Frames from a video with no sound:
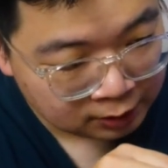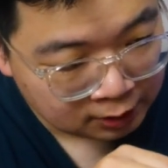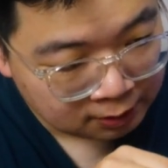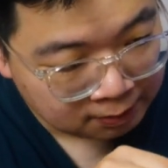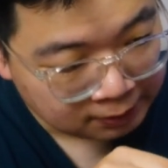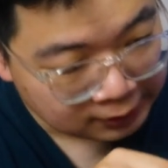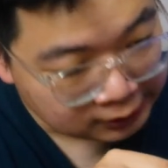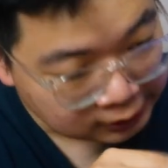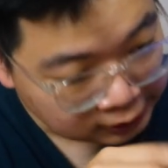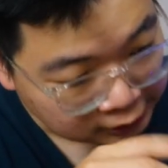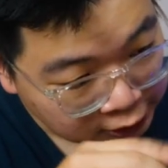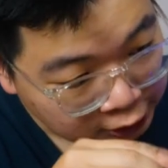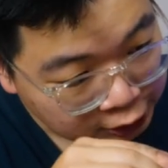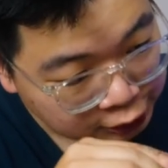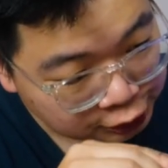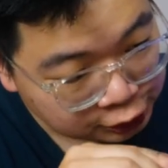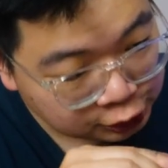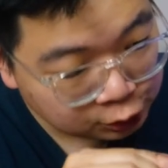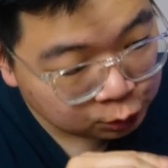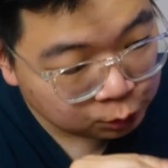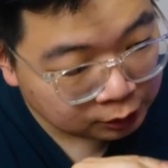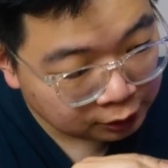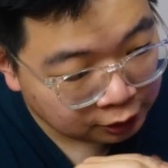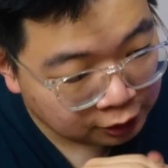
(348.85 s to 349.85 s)
But the
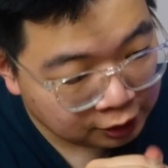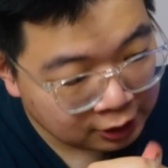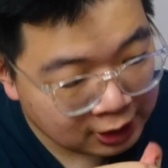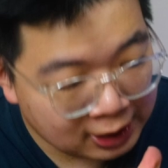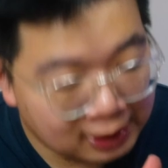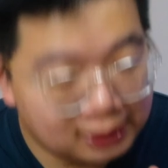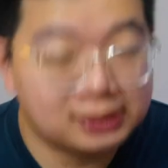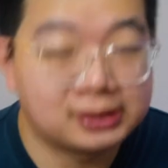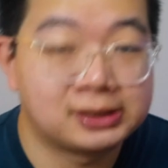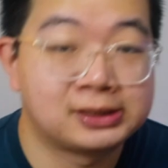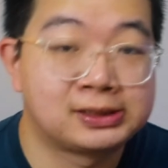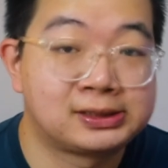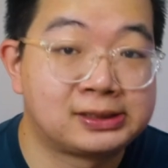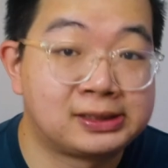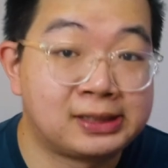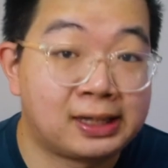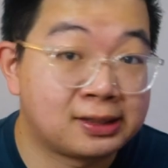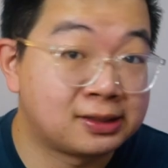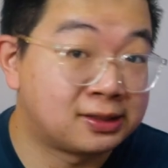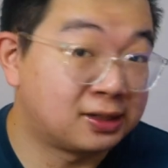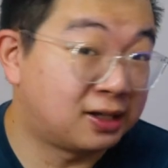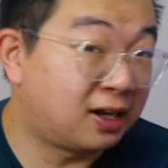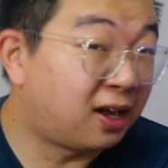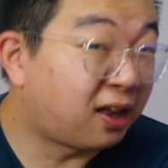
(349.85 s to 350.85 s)
issue with that is
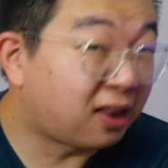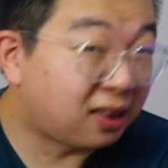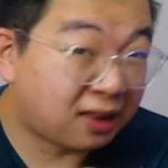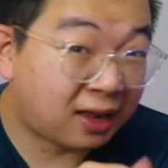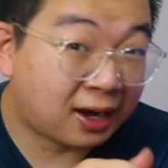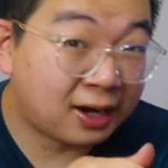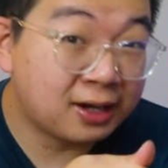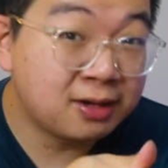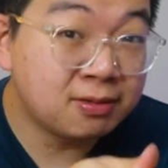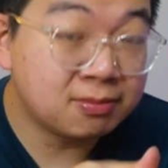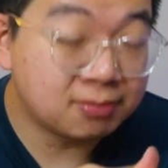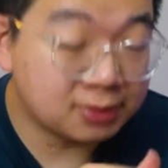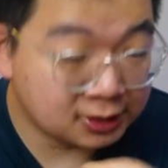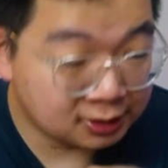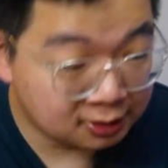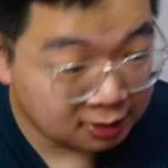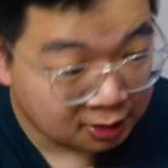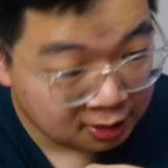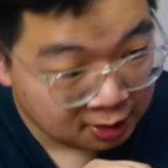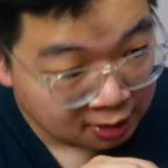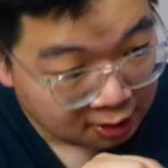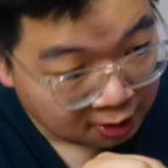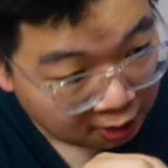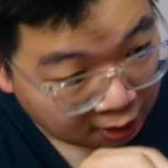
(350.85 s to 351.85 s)
that the alignment